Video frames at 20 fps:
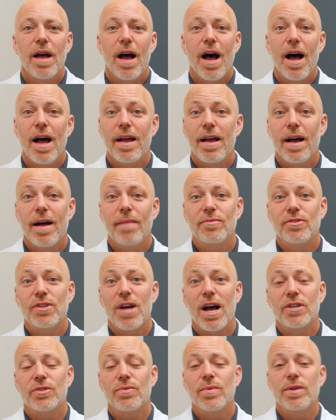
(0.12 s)
Hi, I'm
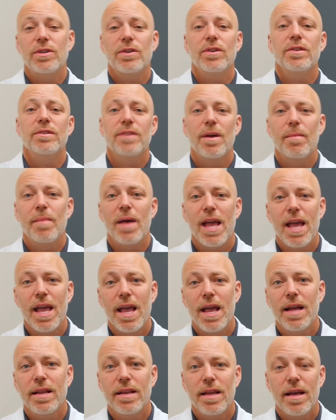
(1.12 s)
Josh Richards. I'm a
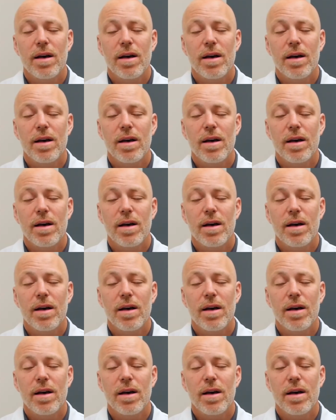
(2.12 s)
hand,